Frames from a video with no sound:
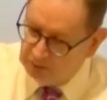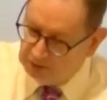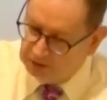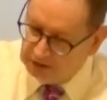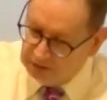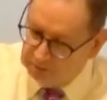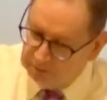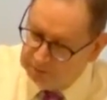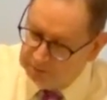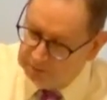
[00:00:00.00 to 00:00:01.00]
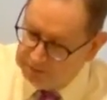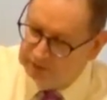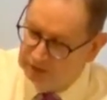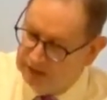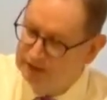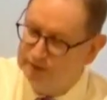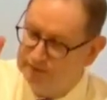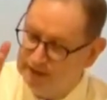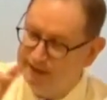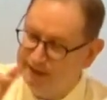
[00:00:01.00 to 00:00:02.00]
will, will be able to enter
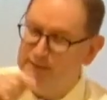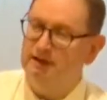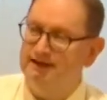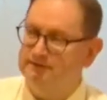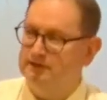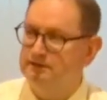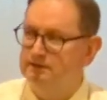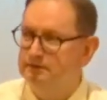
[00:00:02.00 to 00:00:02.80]
the kingdom of heaven.